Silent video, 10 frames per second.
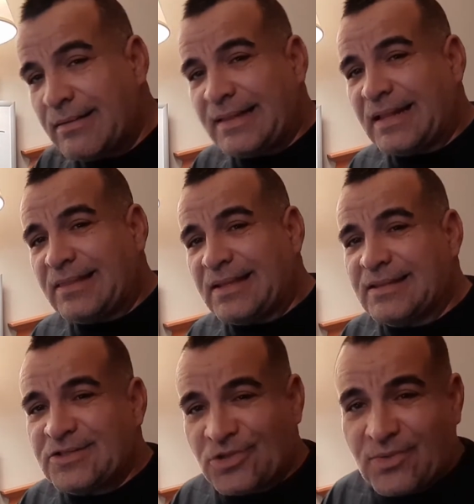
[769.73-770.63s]
that thing
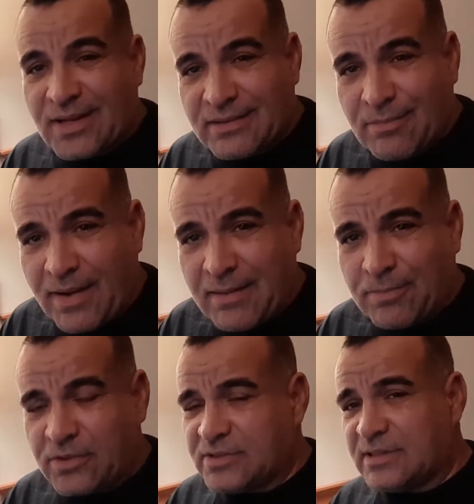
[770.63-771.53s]
that you read in the
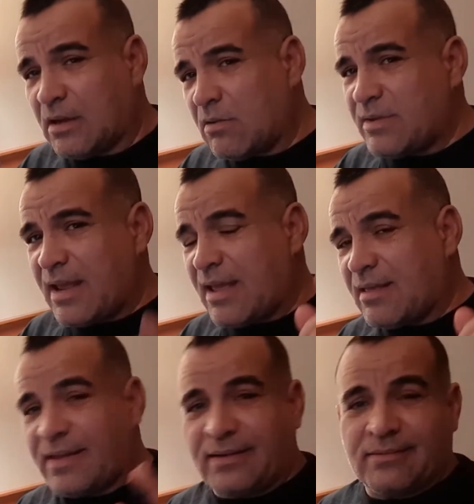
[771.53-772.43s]
paper. You say, oh yeah,
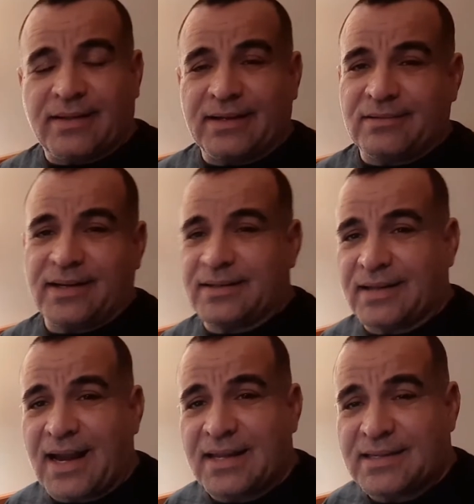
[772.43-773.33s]
like
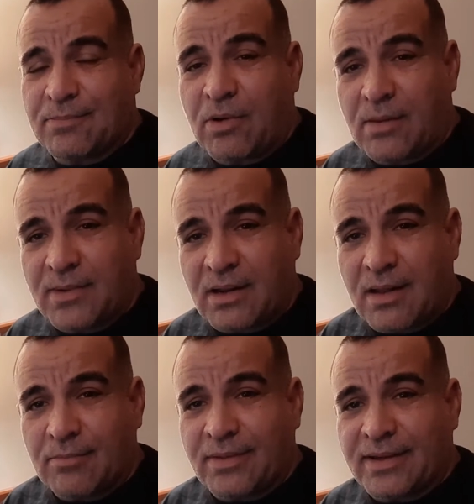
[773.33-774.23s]
the guy at the apartment
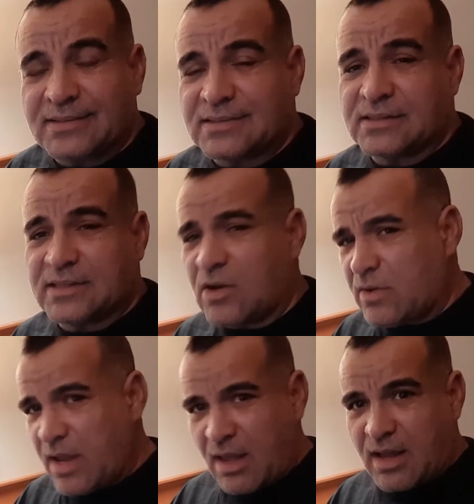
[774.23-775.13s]
complex. They say, oh
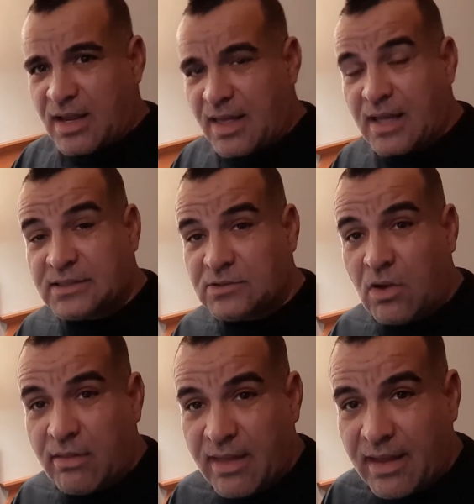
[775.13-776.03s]
yeah, I
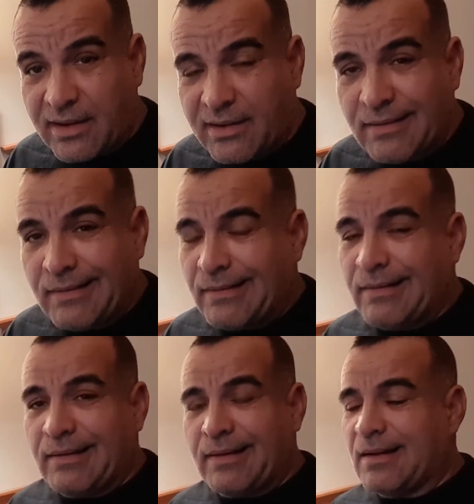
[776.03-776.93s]
saw that.
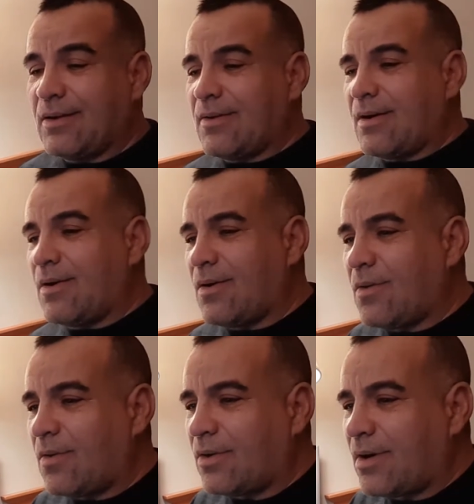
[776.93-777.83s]

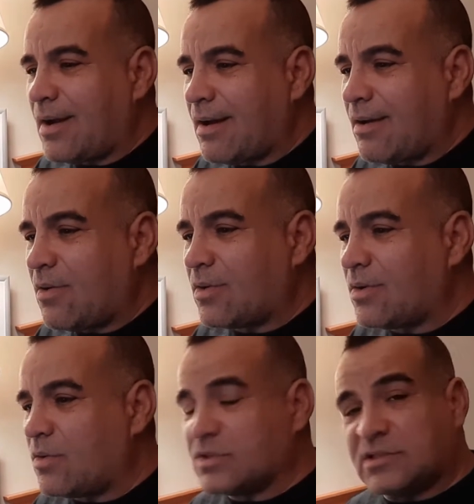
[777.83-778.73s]

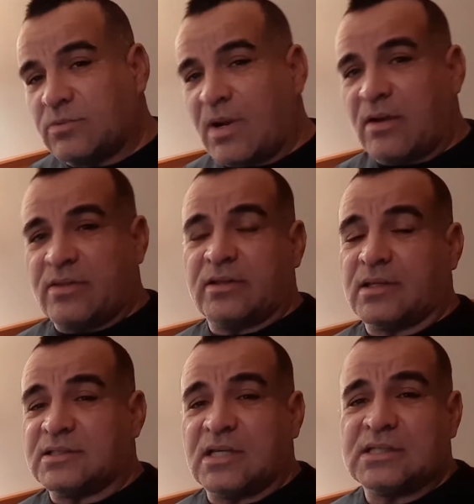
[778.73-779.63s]
Or swear that
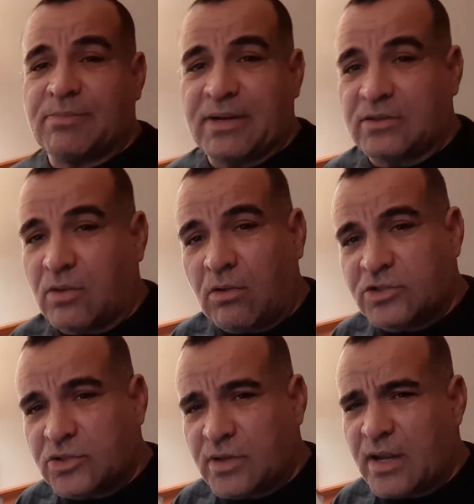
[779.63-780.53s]
the suspect
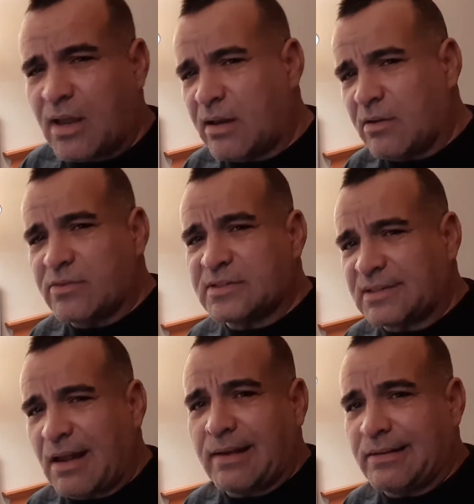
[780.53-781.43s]
told you, yeah, I know this
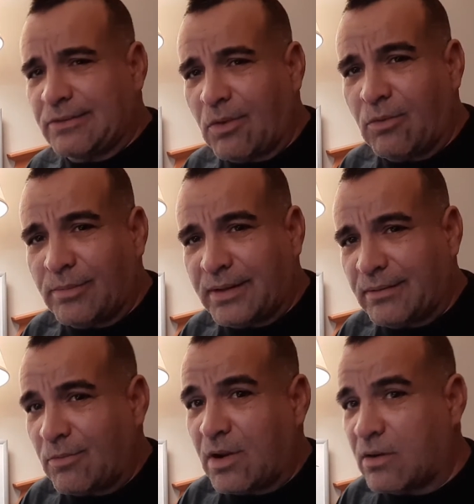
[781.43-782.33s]
guy. He told me
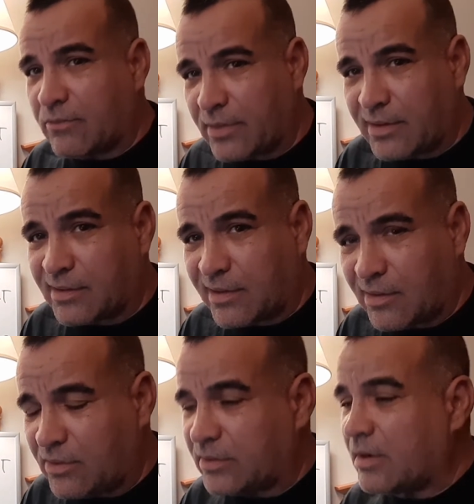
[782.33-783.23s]
he went over there and
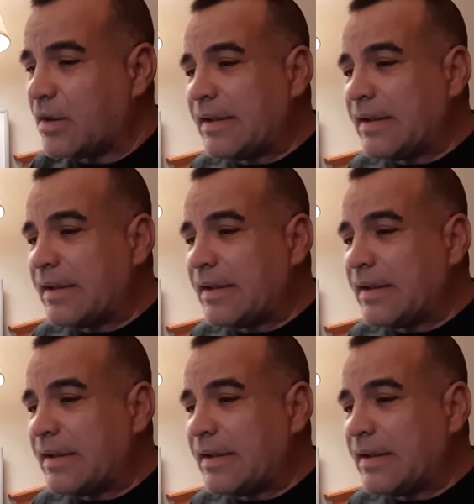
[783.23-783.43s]
killed her.